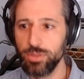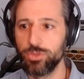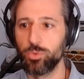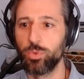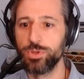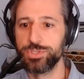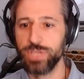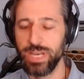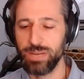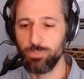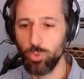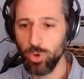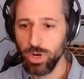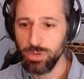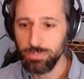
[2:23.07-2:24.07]
the world's getting
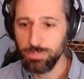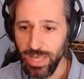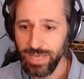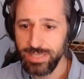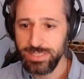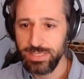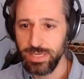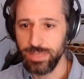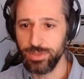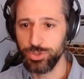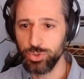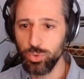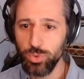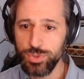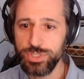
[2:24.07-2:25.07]
more complex, and the
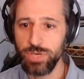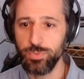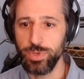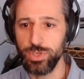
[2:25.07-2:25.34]
tools that